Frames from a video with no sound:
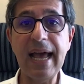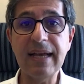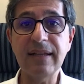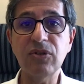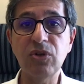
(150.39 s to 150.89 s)

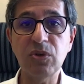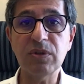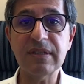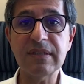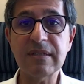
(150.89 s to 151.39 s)
and no
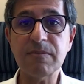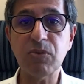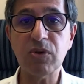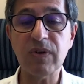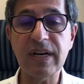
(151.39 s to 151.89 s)
disease
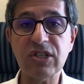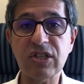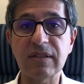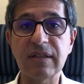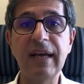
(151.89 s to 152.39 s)

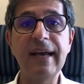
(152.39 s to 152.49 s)
progression.